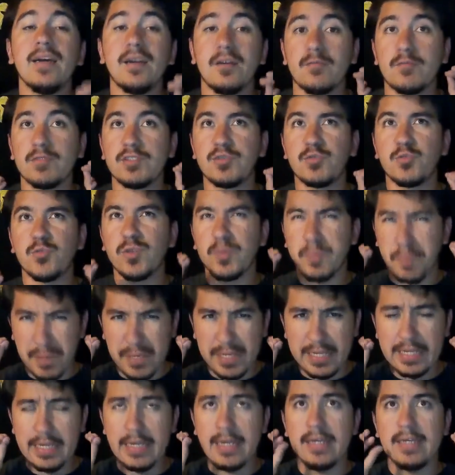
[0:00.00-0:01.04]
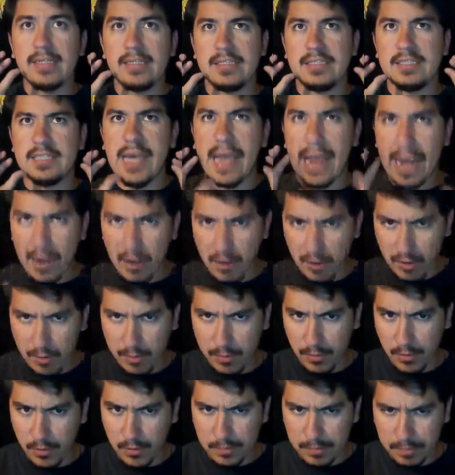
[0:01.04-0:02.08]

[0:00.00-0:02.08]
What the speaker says: which would be terrible.